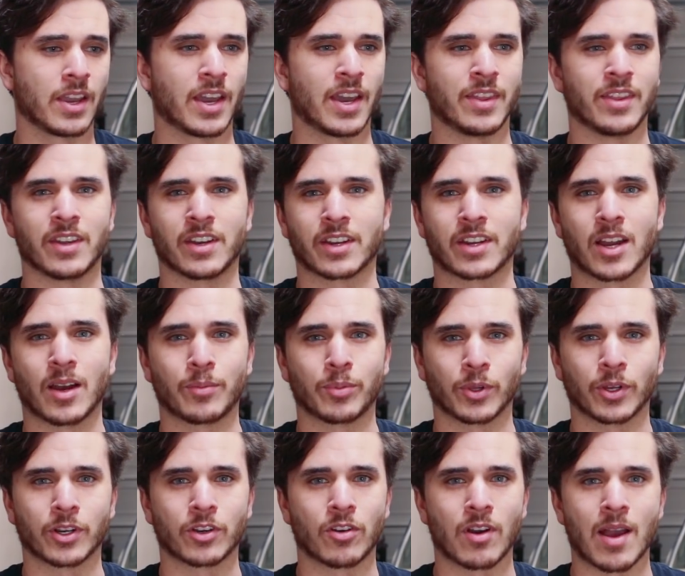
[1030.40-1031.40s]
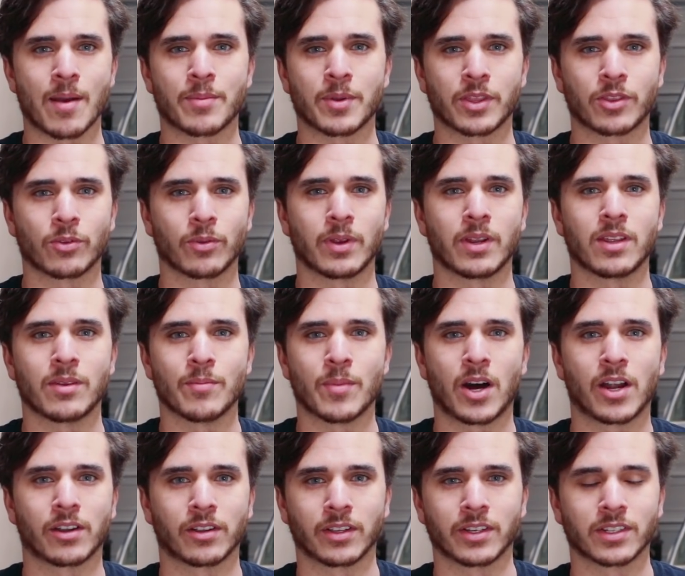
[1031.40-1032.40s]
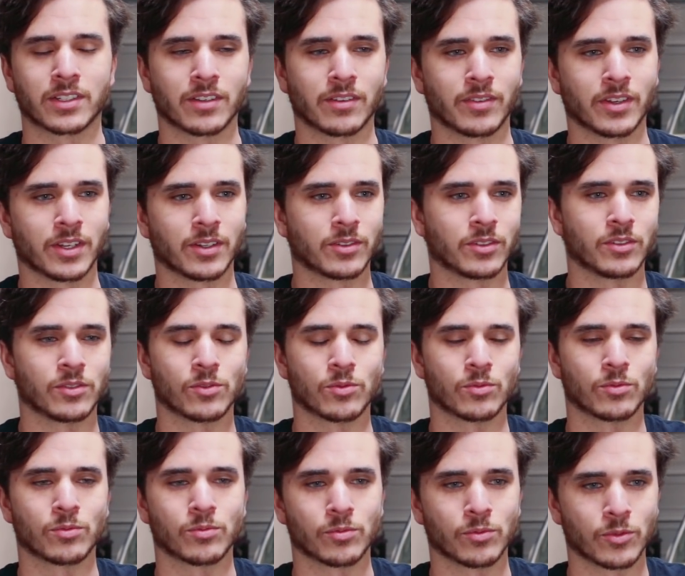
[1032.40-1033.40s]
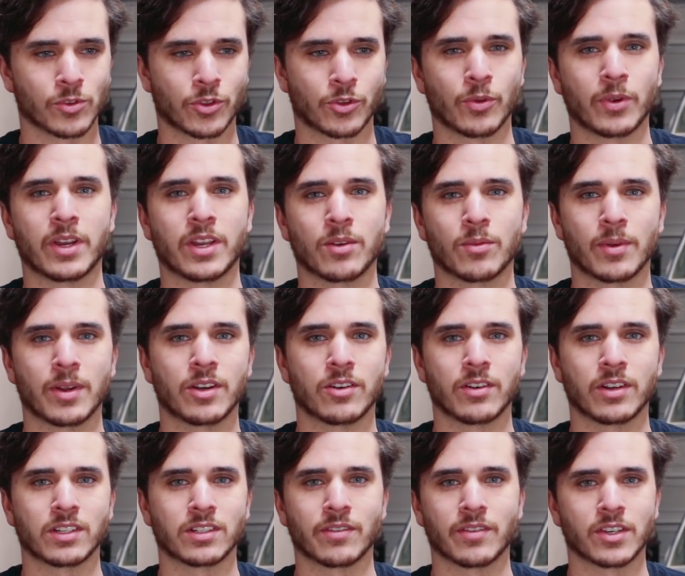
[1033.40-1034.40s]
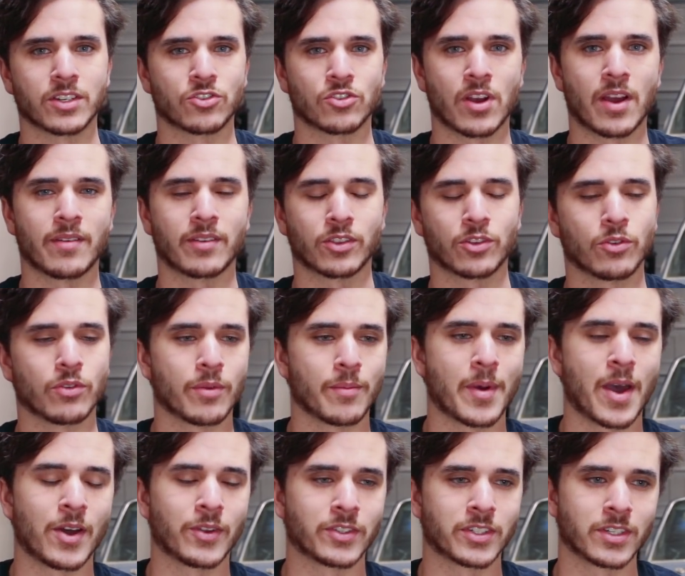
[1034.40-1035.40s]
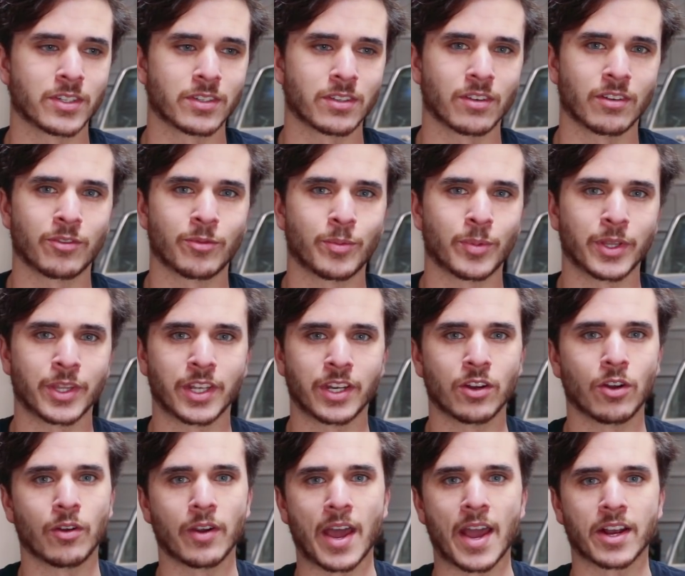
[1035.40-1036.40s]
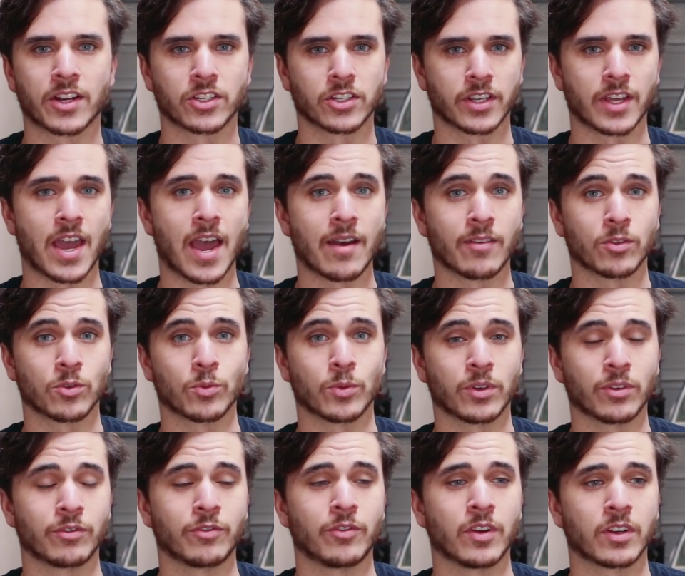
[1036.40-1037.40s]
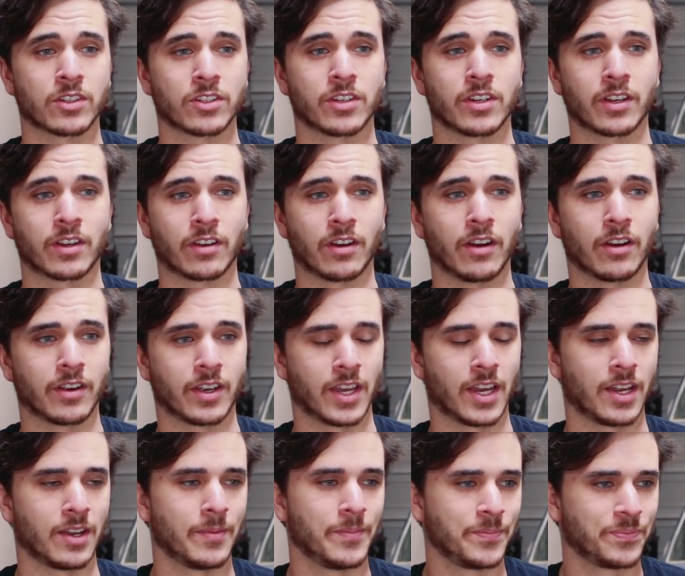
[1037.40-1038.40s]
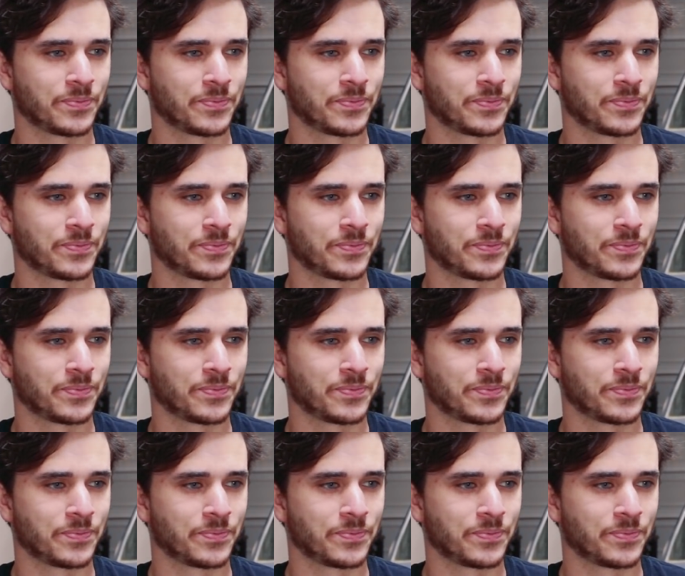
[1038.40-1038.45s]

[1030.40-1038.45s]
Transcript: and then a couple of crappy 3D modelings of it, 3D renderings of it driving through the mountains and stuff, but they don't actually have a real functioning car yet.